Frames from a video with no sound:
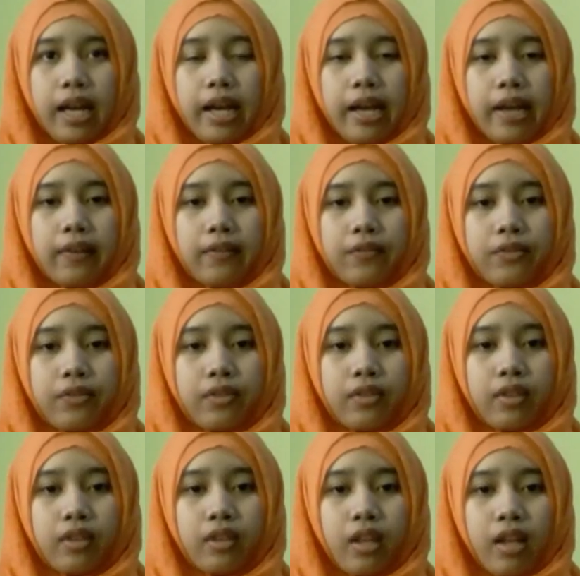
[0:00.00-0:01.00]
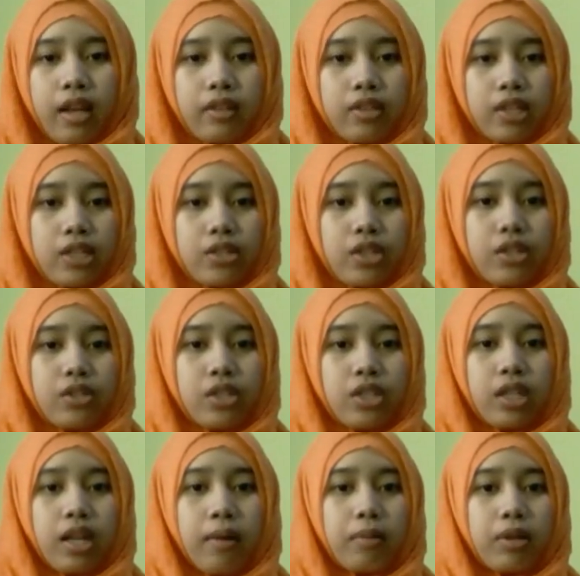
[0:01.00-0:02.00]
And
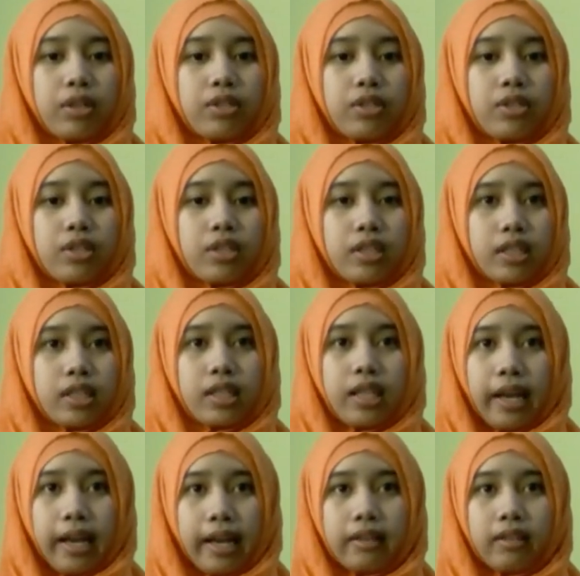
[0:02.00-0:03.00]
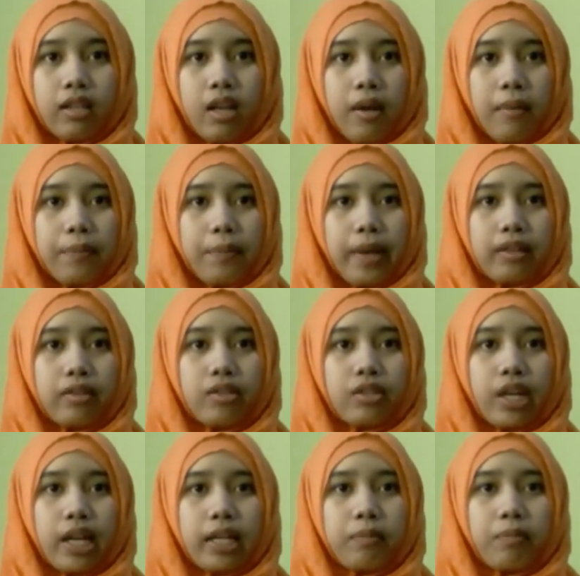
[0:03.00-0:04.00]
transaction number 10, paid
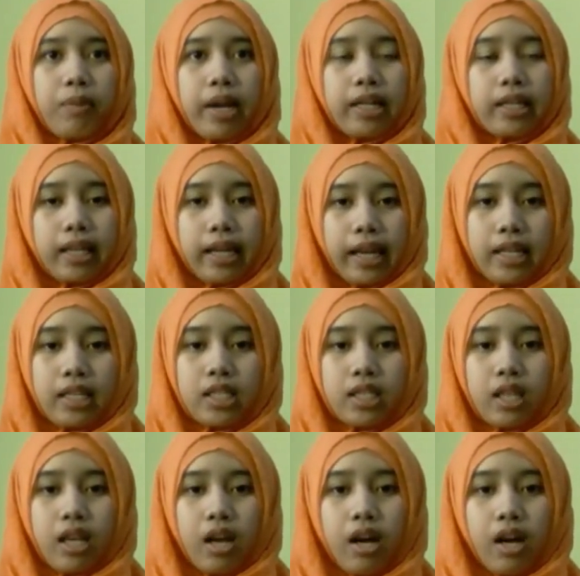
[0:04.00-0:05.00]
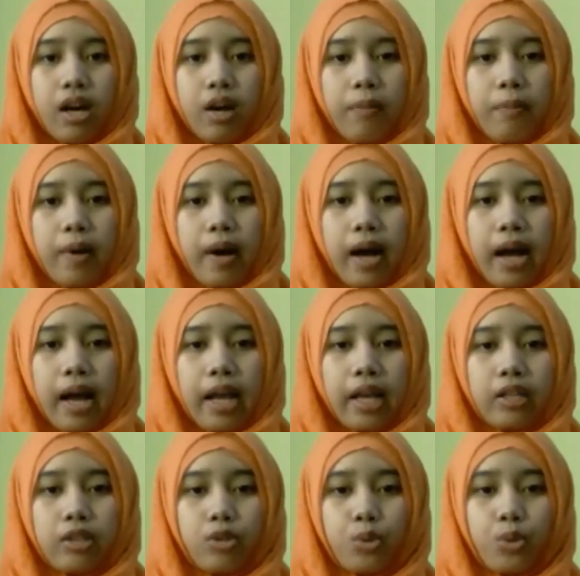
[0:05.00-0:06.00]
rent by cash
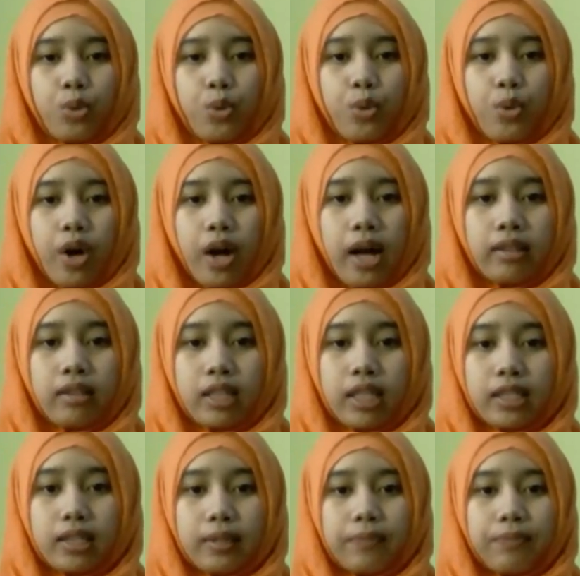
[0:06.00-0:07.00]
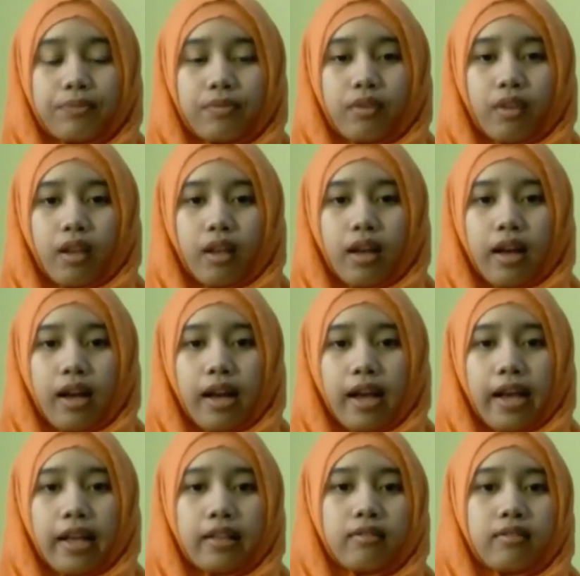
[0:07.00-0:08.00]
by $200,
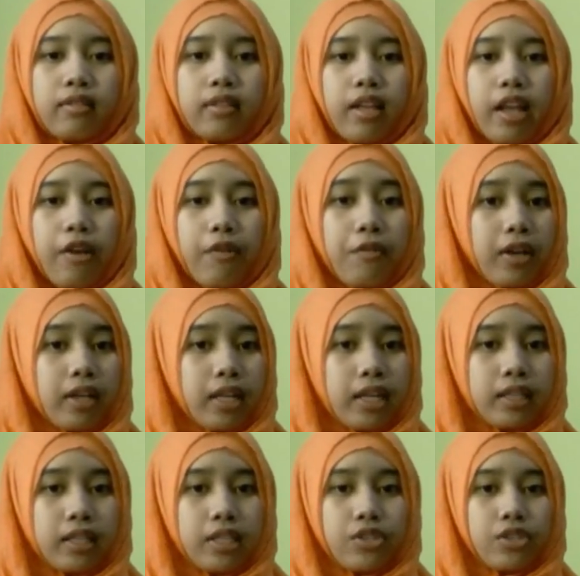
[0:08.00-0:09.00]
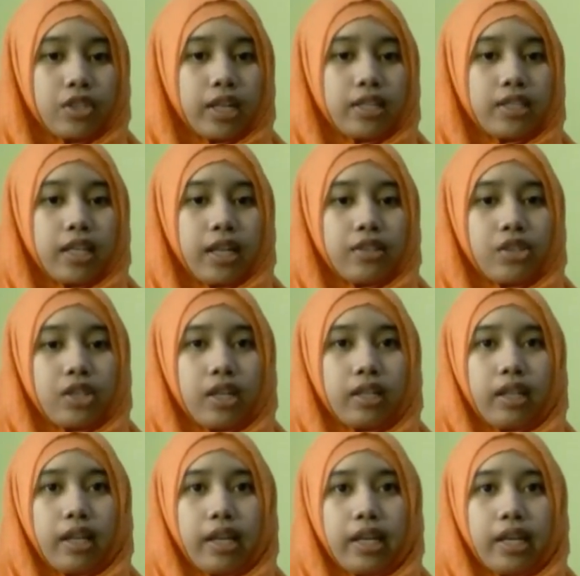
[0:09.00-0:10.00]
and effect in this
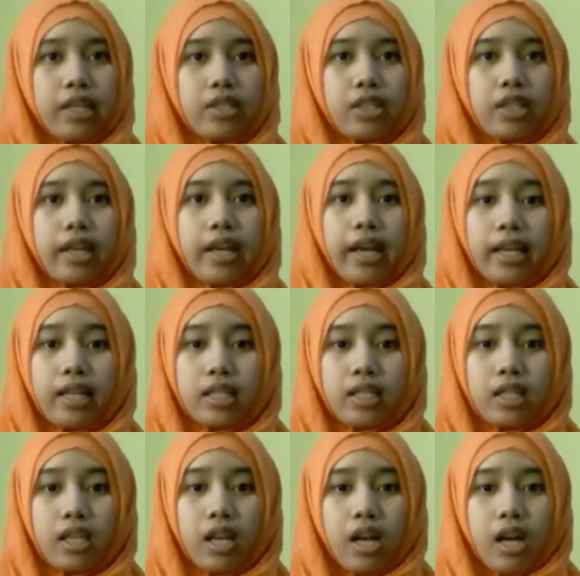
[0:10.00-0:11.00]
transaction is cash